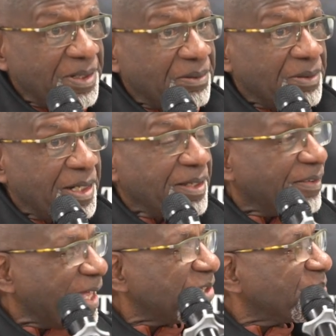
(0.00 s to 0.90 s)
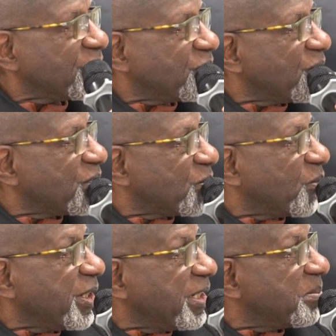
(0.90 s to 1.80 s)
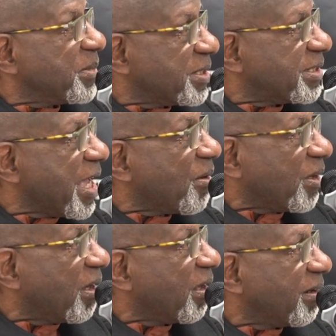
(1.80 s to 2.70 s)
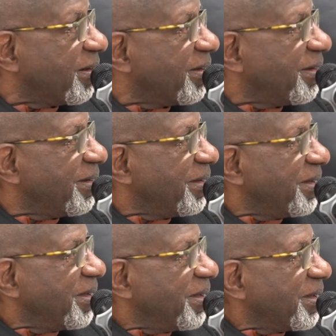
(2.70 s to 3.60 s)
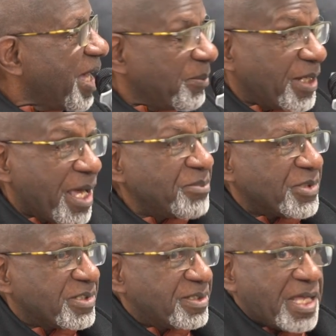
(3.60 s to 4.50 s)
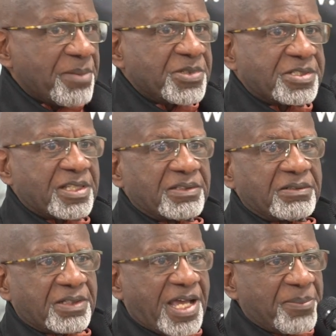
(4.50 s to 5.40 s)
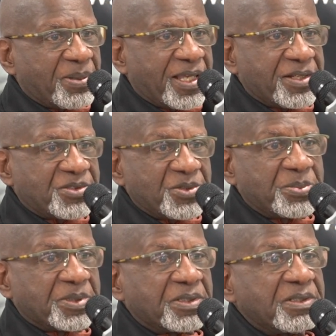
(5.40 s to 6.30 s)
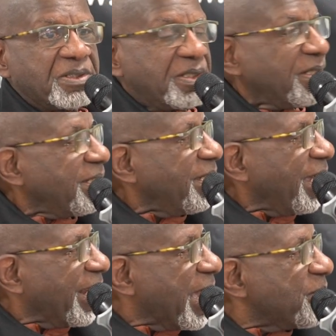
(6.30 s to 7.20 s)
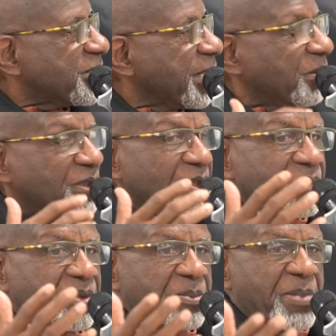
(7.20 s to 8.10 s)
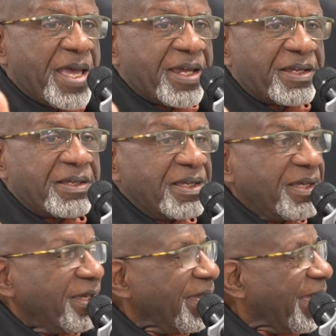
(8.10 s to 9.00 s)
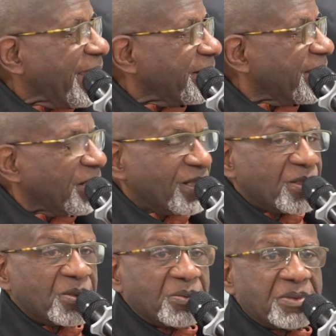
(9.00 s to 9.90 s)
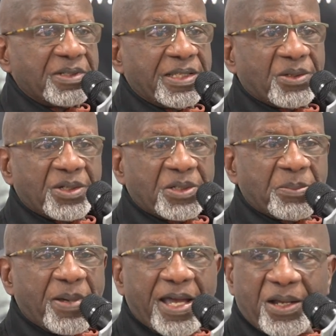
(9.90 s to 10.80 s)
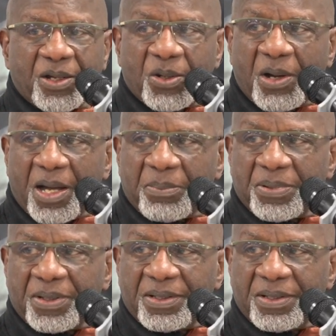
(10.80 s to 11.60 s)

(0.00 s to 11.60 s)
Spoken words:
All right, that's what George Wein missed out on. Mm-hmm. I mean, I'm just a little guy playing tuba, and I was able to go to the bank and get a loan in order to buy a co-op.